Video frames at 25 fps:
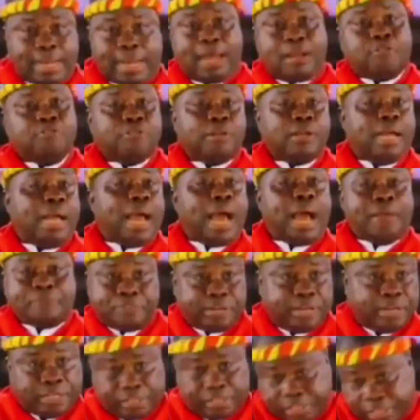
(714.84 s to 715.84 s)
Nana do
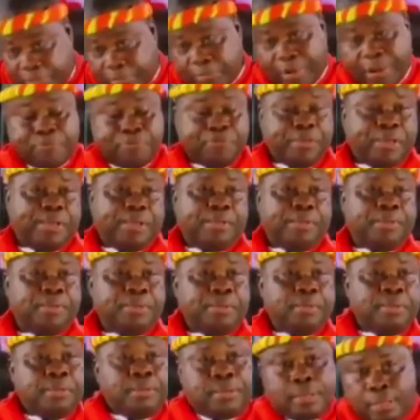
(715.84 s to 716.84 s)
agreement say we
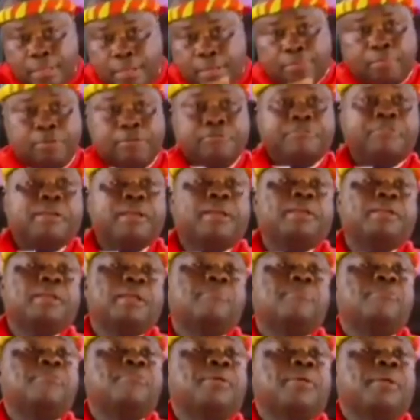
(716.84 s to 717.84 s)
mon
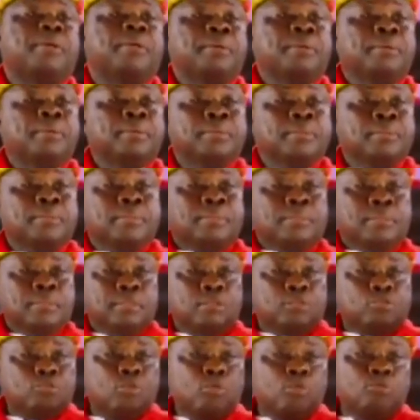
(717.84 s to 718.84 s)
train na mo hwe
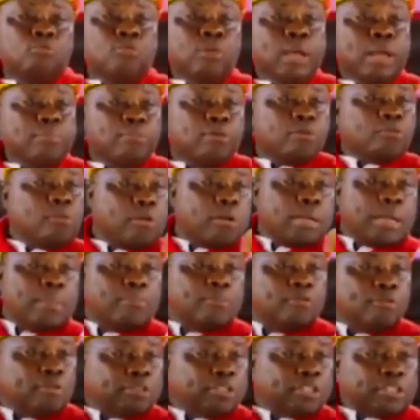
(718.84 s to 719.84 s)
nti wo we mo nko
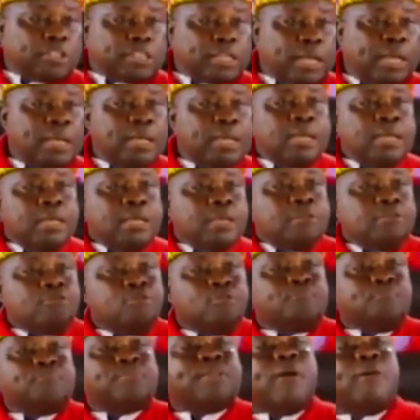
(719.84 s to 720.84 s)
na mo kosesa
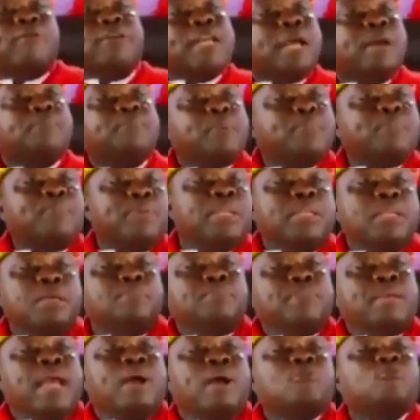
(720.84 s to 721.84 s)
obi a wo ye M P P ni